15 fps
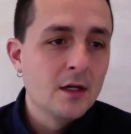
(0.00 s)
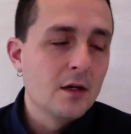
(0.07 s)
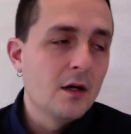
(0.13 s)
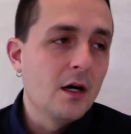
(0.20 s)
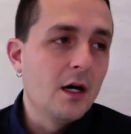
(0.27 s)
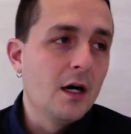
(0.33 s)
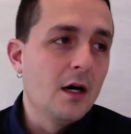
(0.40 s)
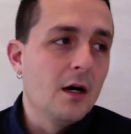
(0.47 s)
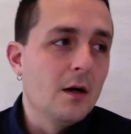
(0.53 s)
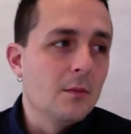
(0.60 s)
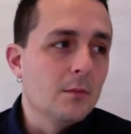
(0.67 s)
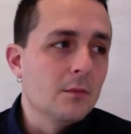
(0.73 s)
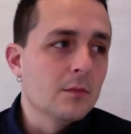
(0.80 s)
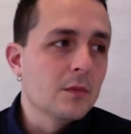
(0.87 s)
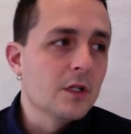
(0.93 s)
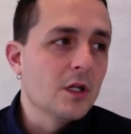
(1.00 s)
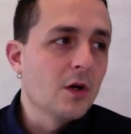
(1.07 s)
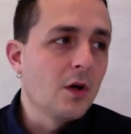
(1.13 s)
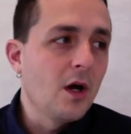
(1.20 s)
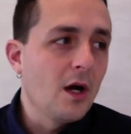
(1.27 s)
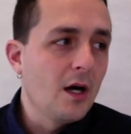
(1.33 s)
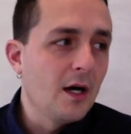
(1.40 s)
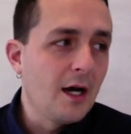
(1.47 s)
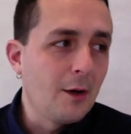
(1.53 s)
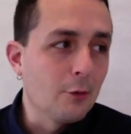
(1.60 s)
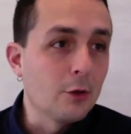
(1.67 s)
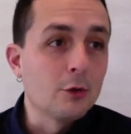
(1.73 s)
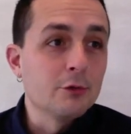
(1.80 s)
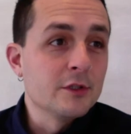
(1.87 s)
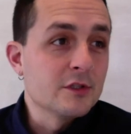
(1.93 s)
How our
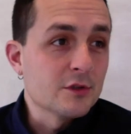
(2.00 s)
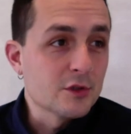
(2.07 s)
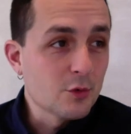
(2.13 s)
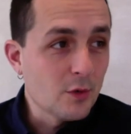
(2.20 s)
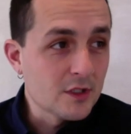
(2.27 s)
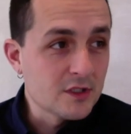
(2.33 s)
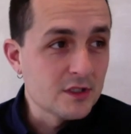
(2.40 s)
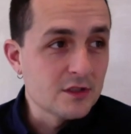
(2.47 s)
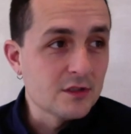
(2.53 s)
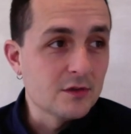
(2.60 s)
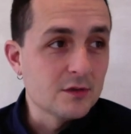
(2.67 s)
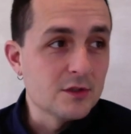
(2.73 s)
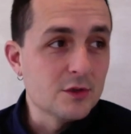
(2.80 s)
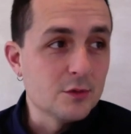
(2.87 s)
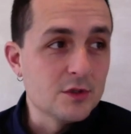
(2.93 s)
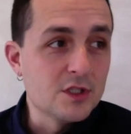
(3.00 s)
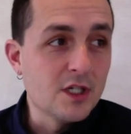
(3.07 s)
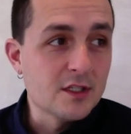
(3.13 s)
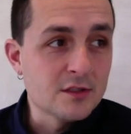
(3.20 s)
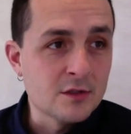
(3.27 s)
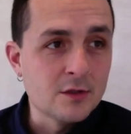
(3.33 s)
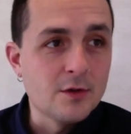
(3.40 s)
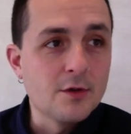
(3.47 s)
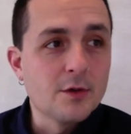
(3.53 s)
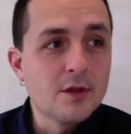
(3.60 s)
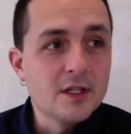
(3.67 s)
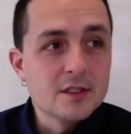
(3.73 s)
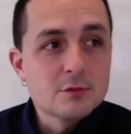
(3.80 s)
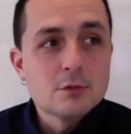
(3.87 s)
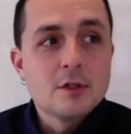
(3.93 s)
research questions are going to adjust, or are there
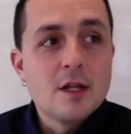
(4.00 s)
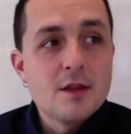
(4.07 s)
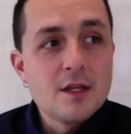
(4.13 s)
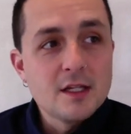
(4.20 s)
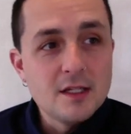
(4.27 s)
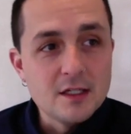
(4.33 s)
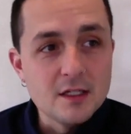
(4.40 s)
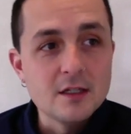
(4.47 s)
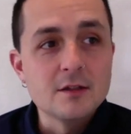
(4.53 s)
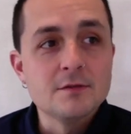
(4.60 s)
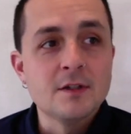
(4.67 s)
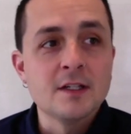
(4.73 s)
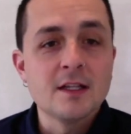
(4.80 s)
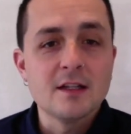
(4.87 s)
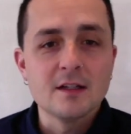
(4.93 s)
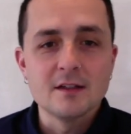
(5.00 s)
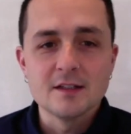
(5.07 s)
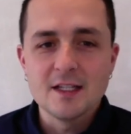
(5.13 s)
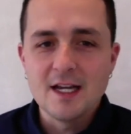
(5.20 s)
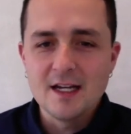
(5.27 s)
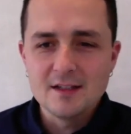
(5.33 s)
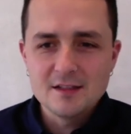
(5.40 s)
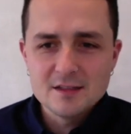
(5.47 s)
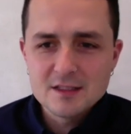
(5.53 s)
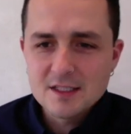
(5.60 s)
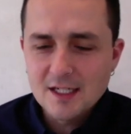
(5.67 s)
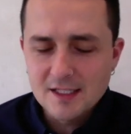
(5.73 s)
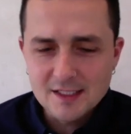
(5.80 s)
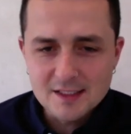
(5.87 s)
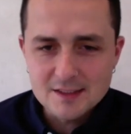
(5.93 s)
things we're not thinking of, anything like that. You just kind
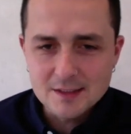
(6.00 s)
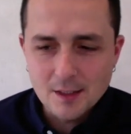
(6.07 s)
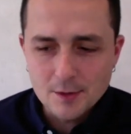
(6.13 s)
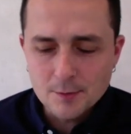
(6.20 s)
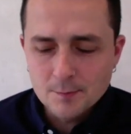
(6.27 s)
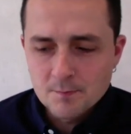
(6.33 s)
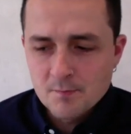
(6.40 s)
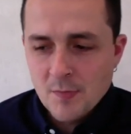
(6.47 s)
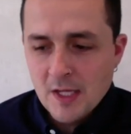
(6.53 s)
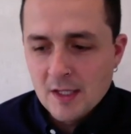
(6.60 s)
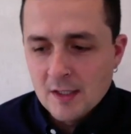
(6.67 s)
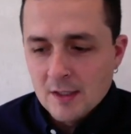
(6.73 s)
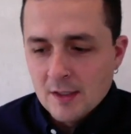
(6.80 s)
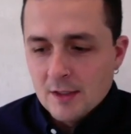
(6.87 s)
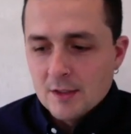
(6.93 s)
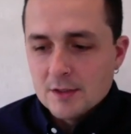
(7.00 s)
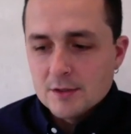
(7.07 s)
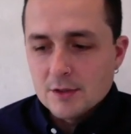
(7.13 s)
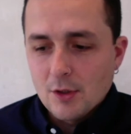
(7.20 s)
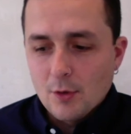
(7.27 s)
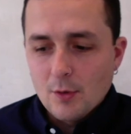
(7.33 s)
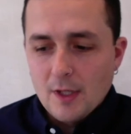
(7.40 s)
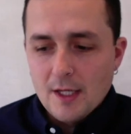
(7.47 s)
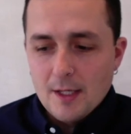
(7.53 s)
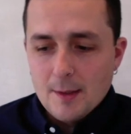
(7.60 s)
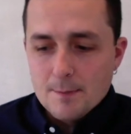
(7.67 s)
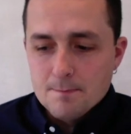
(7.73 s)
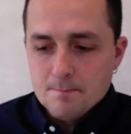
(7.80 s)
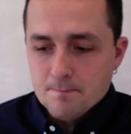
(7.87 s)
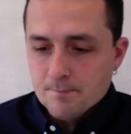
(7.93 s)
of get together.
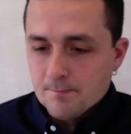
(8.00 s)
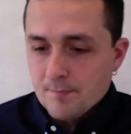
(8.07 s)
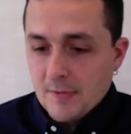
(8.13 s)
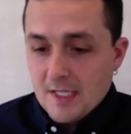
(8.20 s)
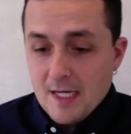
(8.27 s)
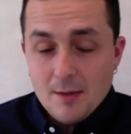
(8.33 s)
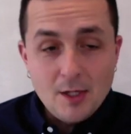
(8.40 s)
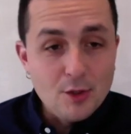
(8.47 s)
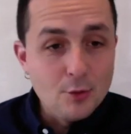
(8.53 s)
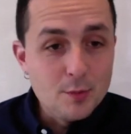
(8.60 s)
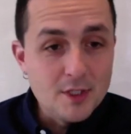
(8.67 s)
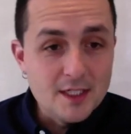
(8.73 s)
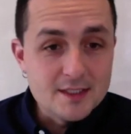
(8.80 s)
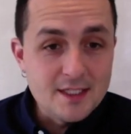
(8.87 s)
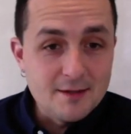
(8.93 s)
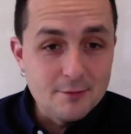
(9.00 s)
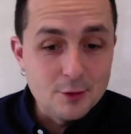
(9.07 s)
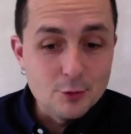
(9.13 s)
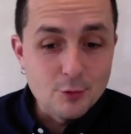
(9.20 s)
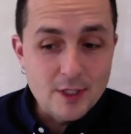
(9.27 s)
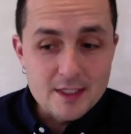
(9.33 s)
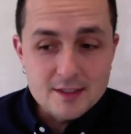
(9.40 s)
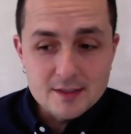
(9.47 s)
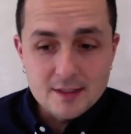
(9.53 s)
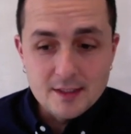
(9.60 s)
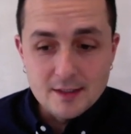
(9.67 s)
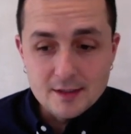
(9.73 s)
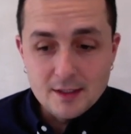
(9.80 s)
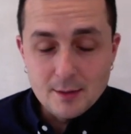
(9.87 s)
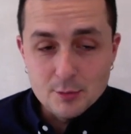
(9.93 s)
So yeah, I hope you guys have a great
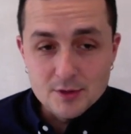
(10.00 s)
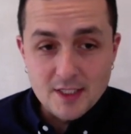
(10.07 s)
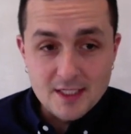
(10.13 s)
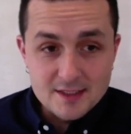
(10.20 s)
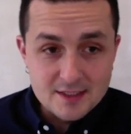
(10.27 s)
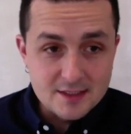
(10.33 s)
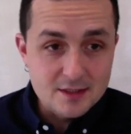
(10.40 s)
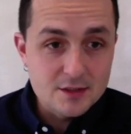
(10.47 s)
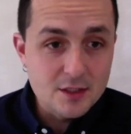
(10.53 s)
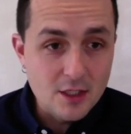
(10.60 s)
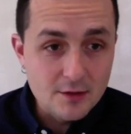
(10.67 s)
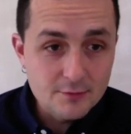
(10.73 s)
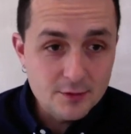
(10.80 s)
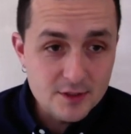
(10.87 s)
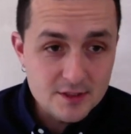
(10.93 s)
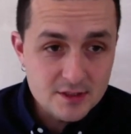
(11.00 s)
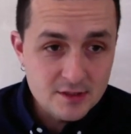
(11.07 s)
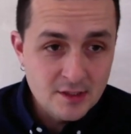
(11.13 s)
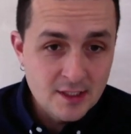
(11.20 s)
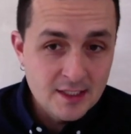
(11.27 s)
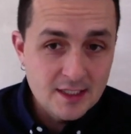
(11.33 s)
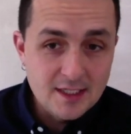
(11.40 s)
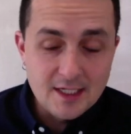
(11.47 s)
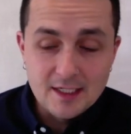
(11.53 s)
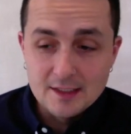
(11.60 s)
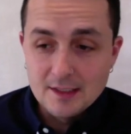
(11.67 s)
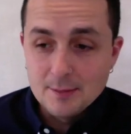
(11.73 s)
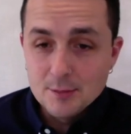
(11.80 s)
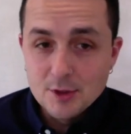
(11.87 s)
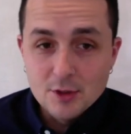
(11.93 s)
couple days at this conference, and
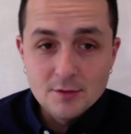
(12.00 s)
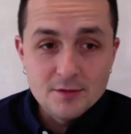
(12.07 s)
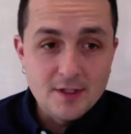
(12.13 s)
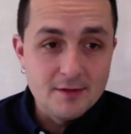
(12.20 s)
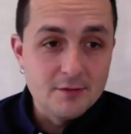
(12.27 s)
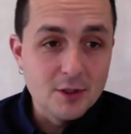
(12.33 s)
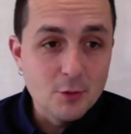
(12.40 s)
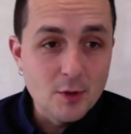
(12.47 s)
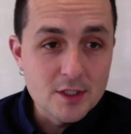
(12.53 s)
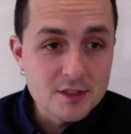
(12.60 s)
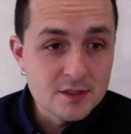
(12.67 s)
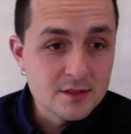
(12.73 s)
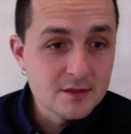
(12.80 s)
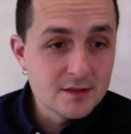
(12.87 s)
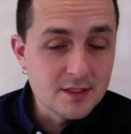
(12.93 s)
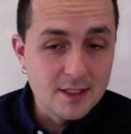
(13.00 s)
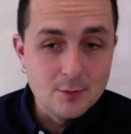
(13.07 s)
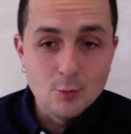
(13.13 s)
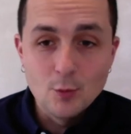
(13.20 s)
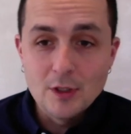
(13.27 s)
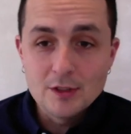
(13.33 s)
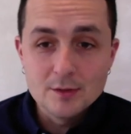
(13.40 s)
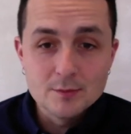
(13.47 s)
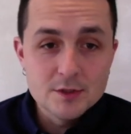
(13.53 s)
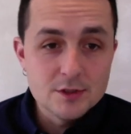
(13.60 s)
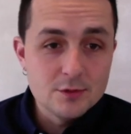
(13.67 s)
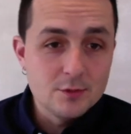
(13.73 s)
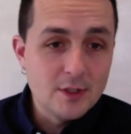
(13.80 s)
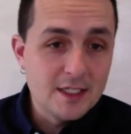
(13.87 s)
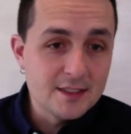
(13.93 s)
let me know if you have any questions, and welcome
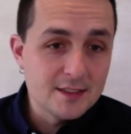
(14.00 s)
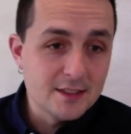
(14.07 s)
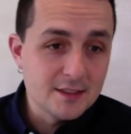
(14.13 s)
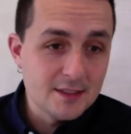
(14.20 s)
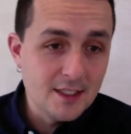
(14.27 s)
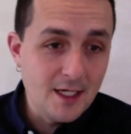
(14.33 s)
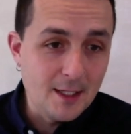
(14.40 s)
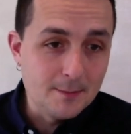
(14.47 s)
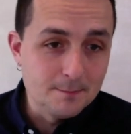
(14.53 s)
to SCCI.